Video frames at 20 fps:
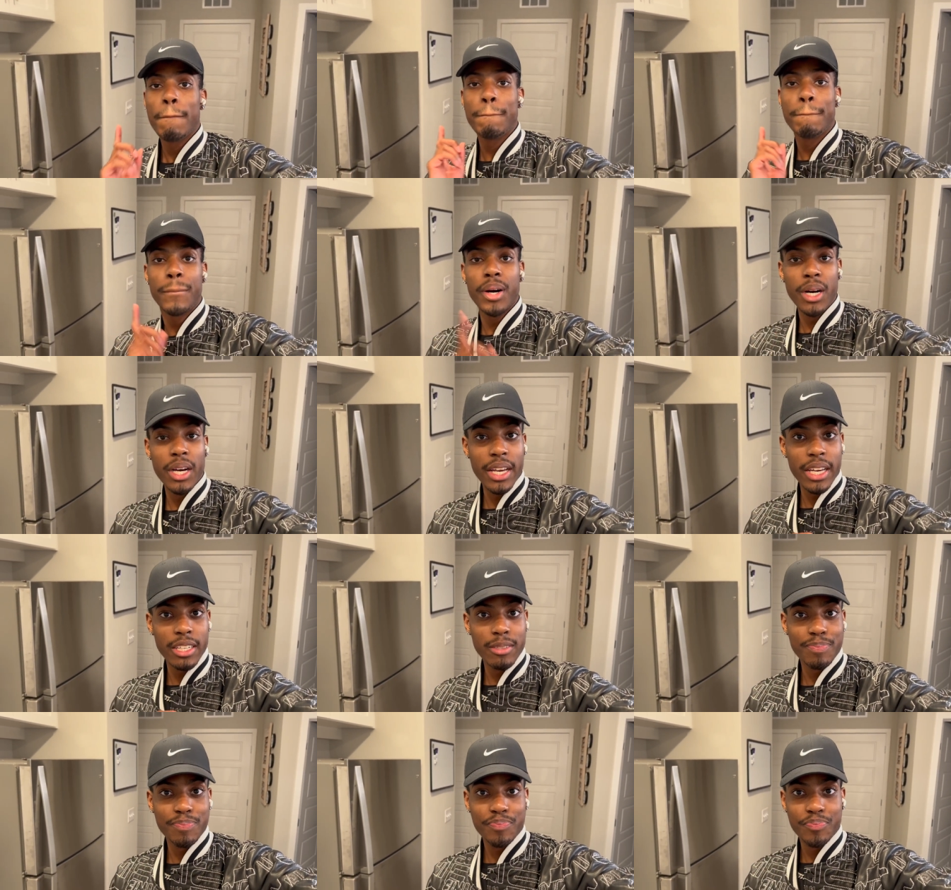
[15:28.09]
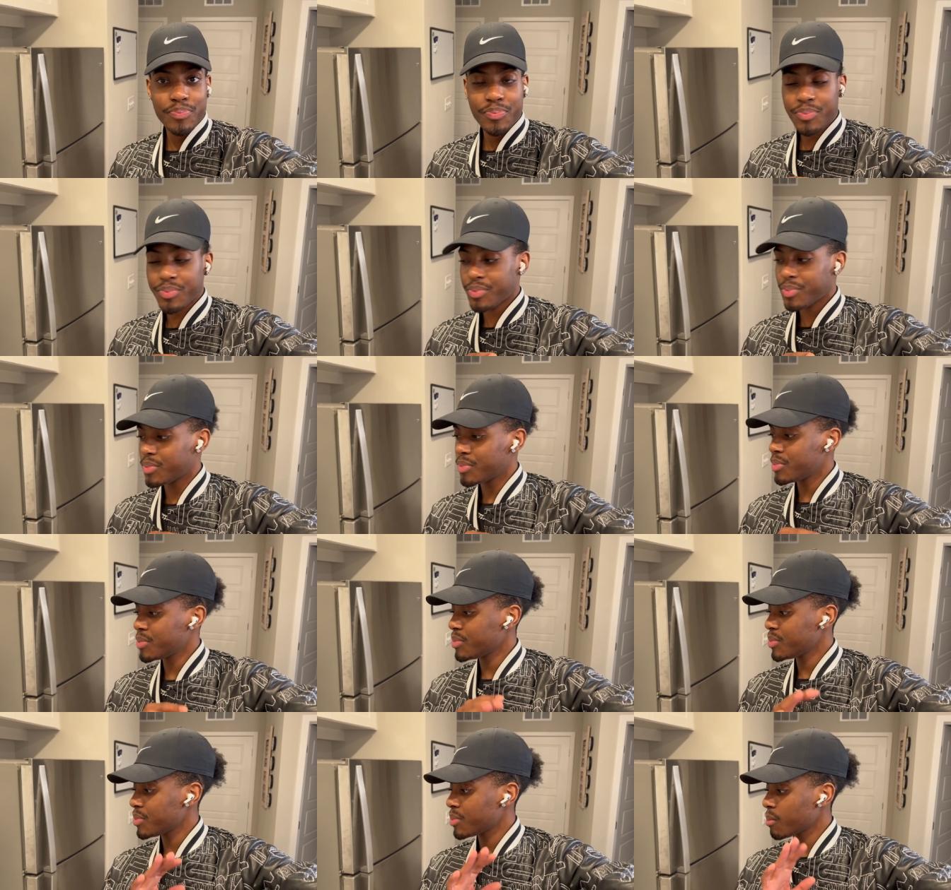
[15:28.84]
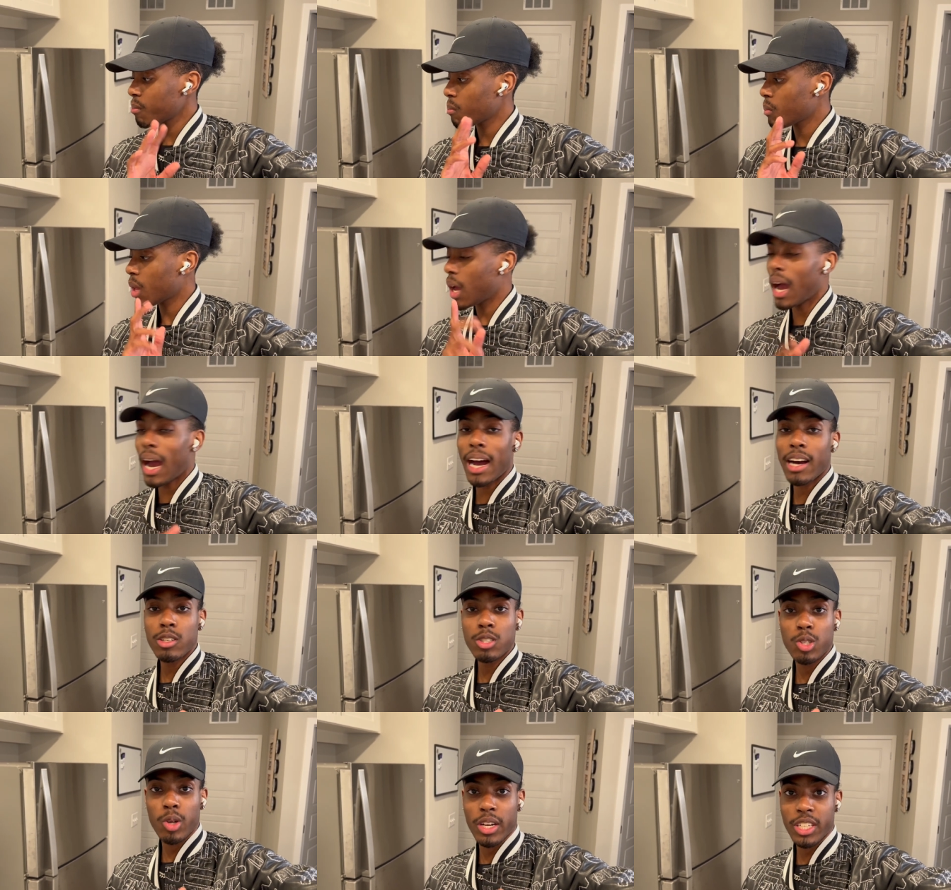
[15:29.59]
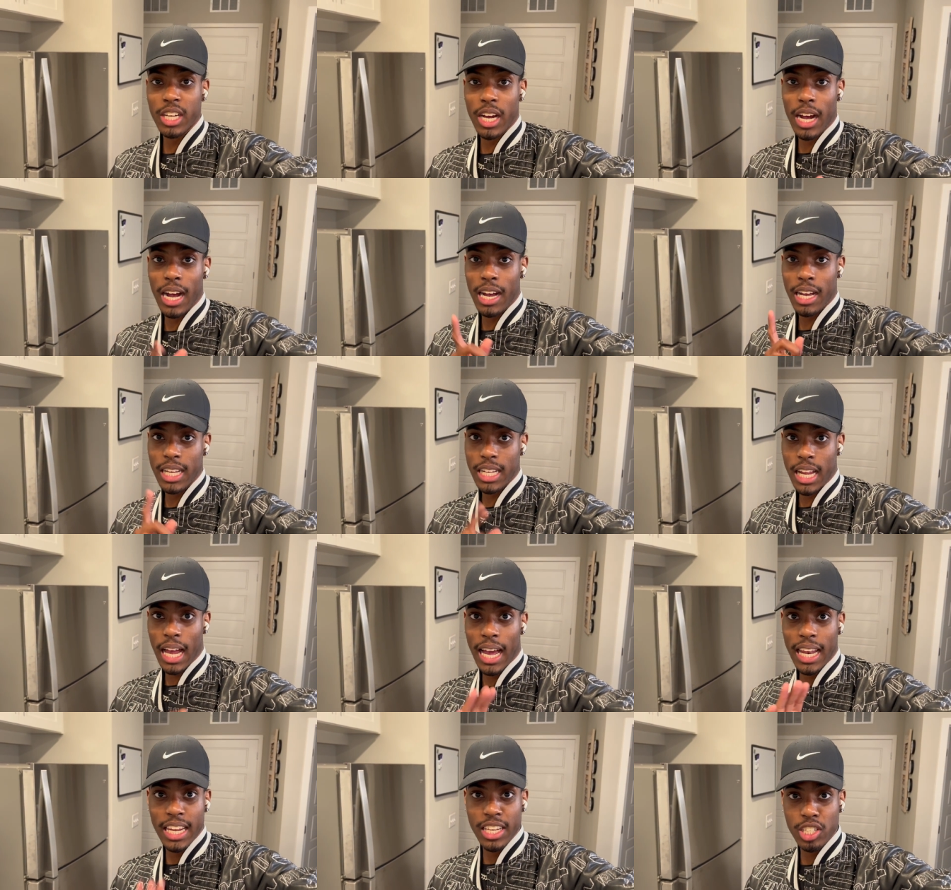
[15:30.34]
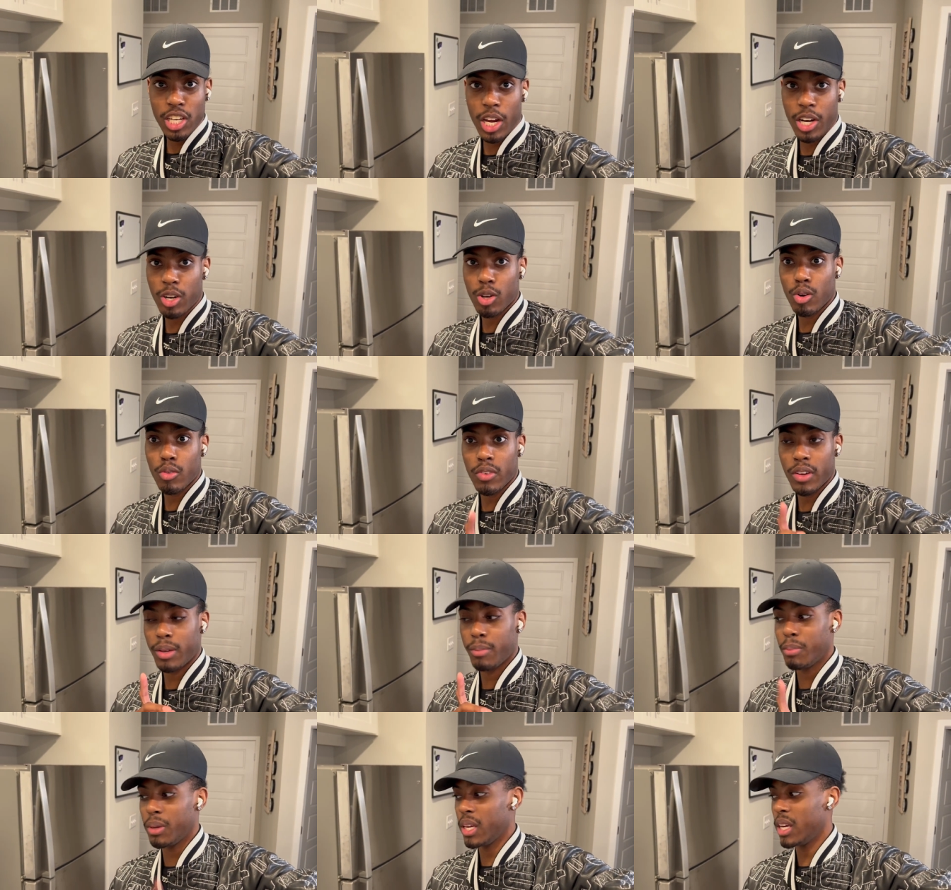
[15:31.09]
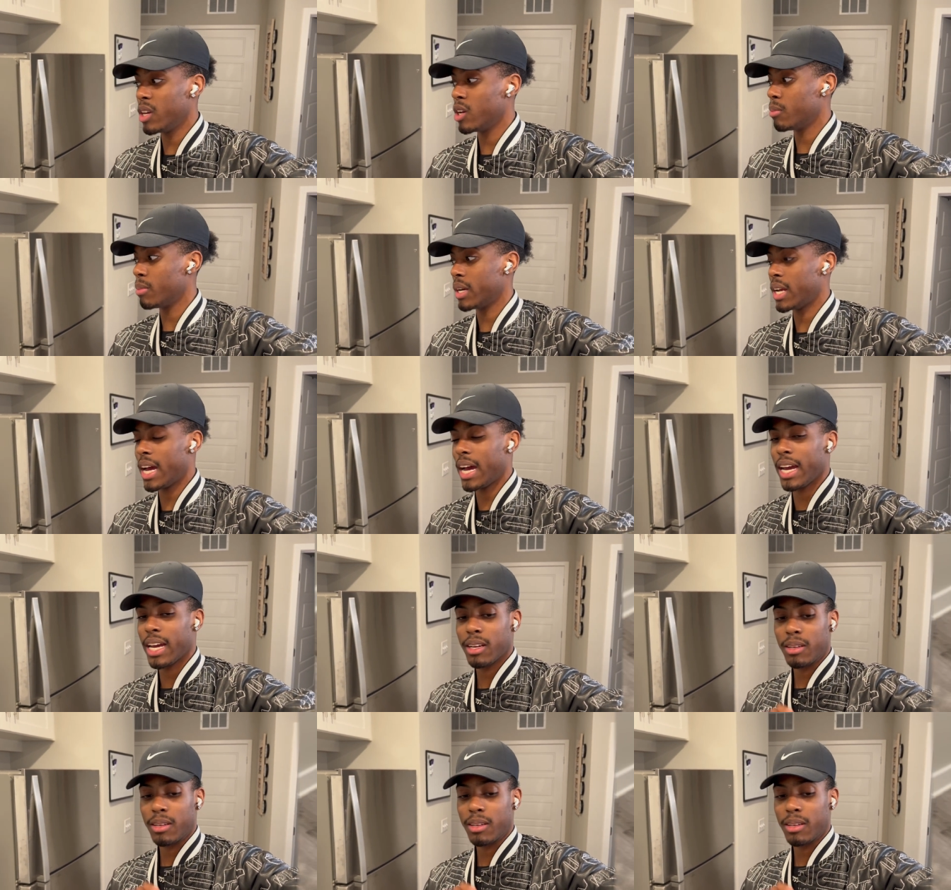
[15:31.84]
But I'll start y'all, I'll, I'll, let y'all know if it be him or not.